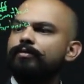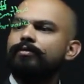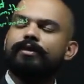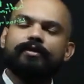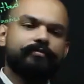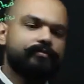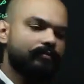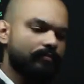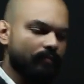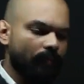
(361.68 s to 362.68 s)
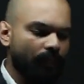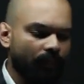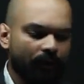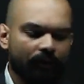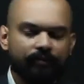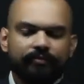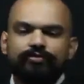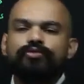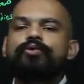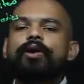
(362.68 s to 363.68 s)
Okay,
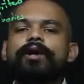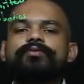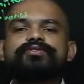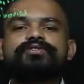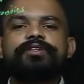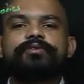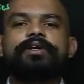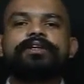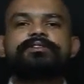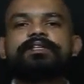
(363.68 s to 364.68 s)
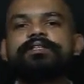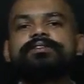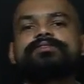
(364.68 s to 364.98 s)
so you have sewage that